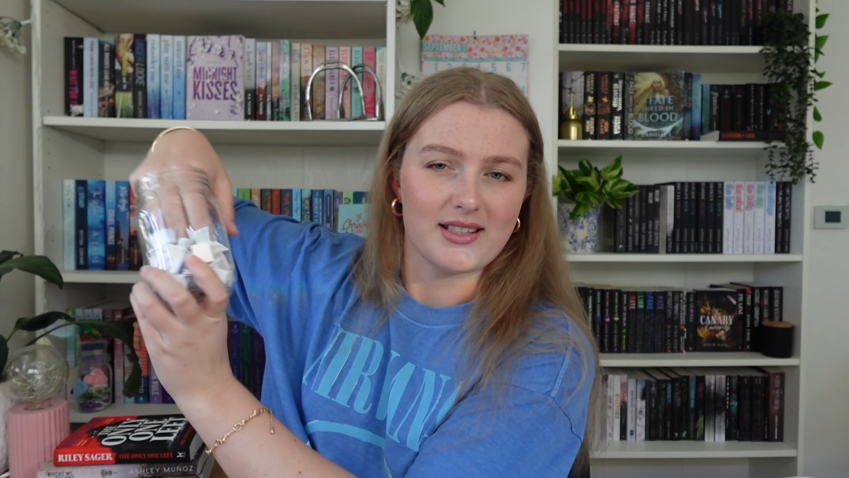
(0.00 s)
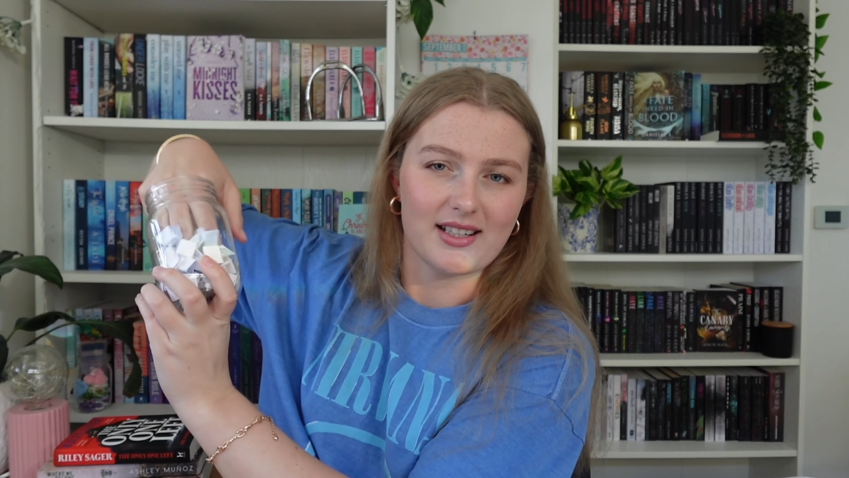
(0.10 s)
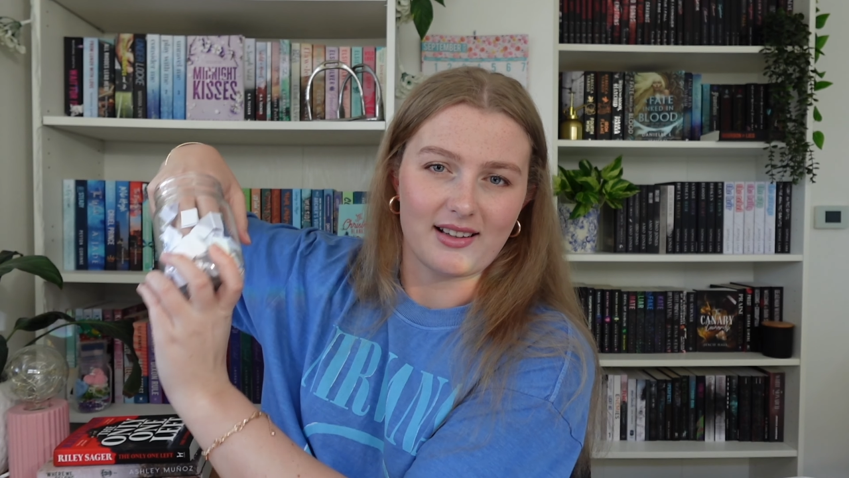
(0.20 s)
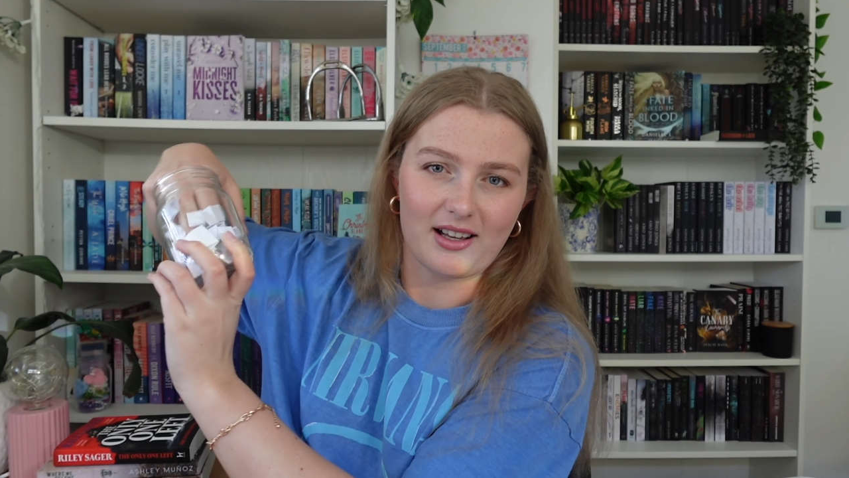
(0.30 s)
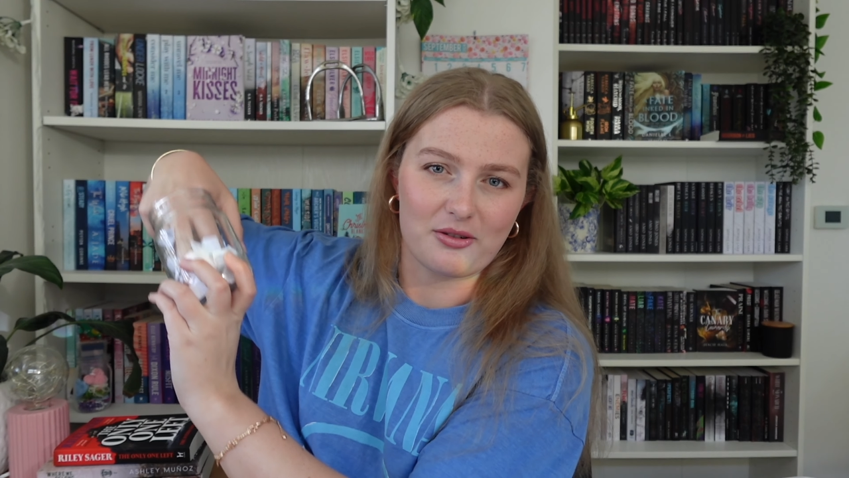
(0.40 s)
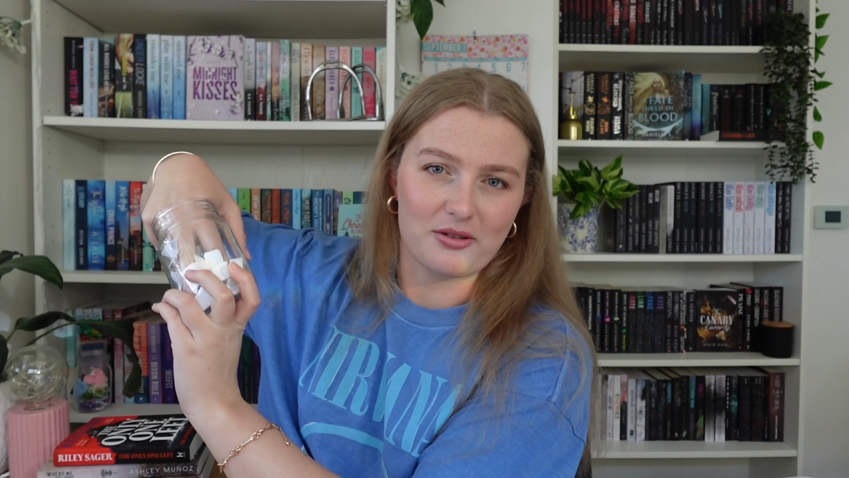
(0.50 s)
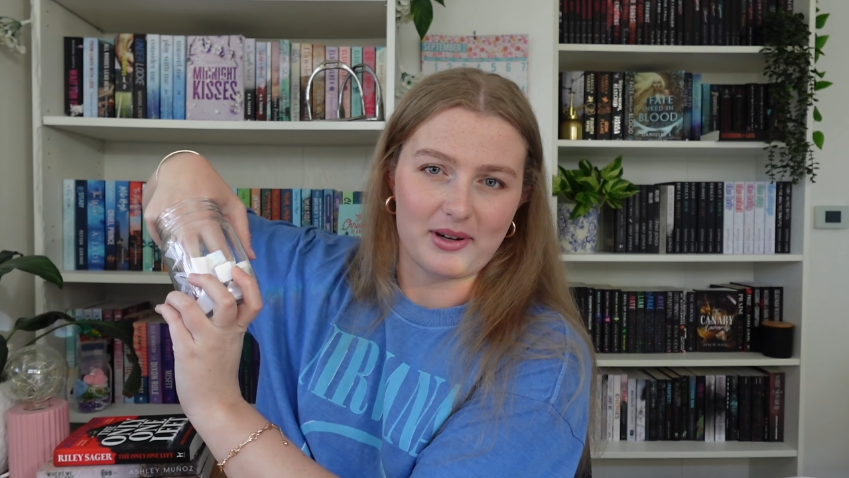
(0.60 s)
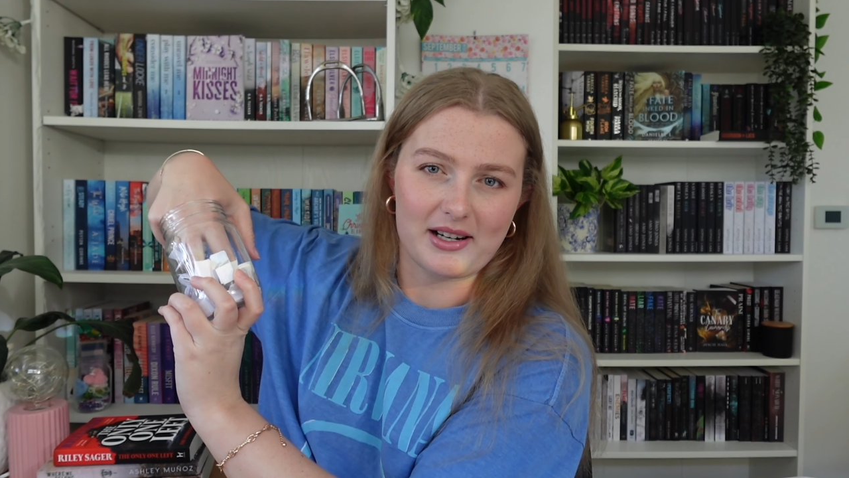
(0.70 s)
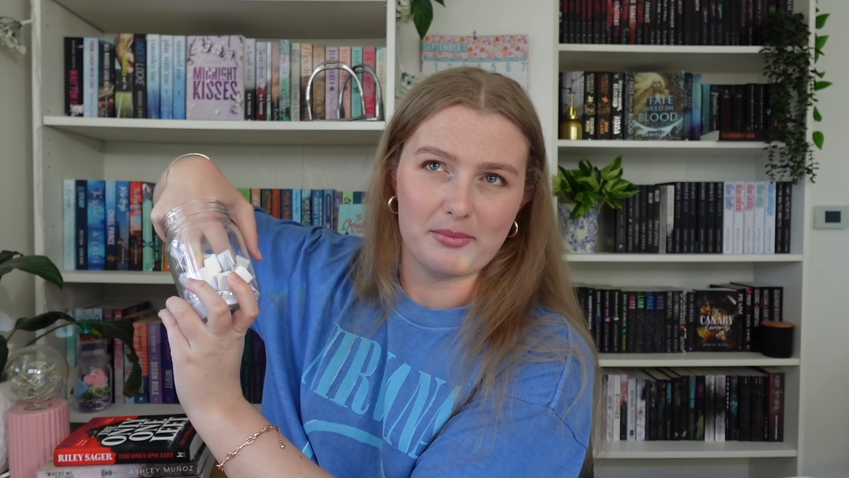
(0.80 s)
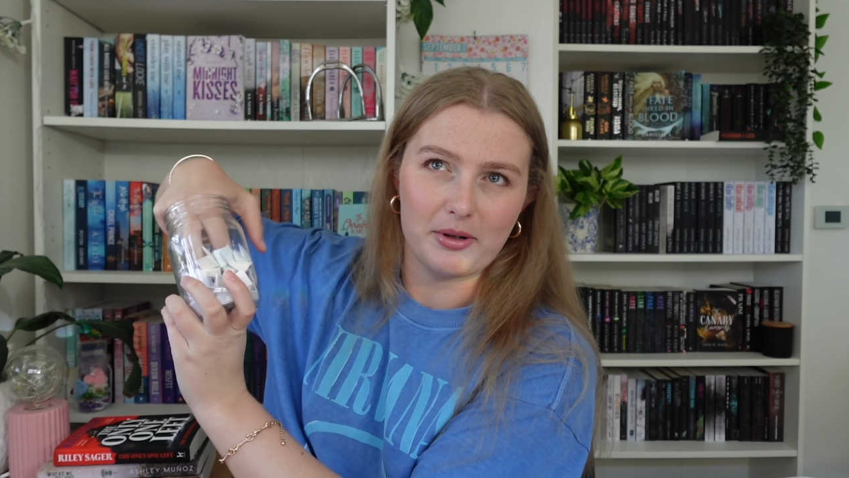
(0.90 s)
to dig like all the way
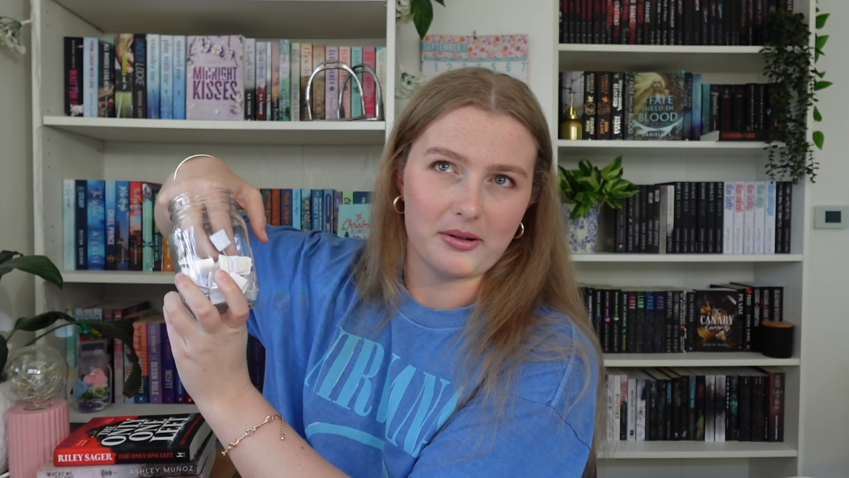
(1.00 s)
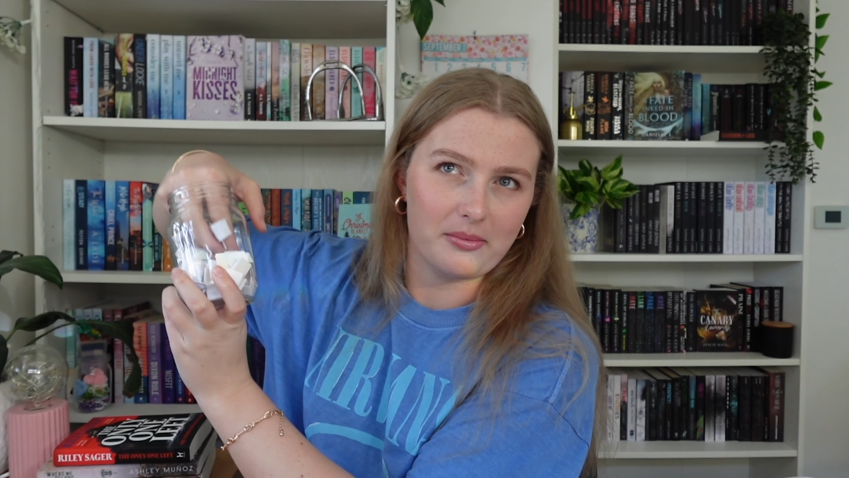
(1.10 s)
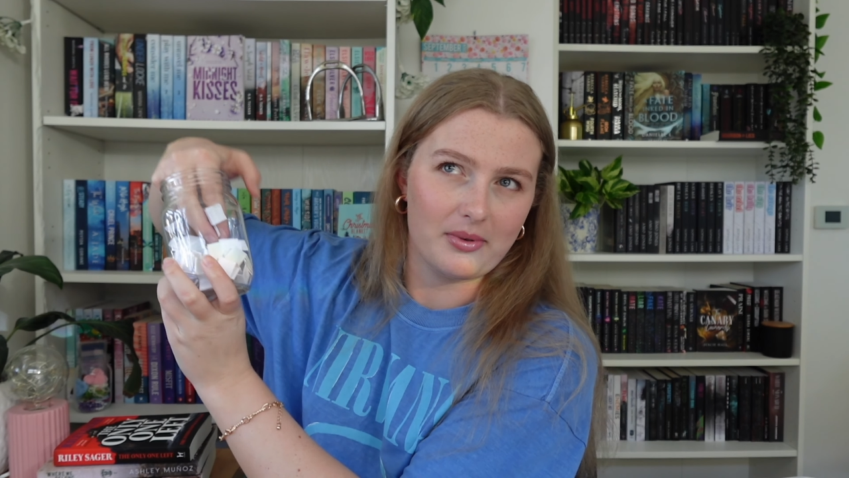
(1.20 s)
to the bottom.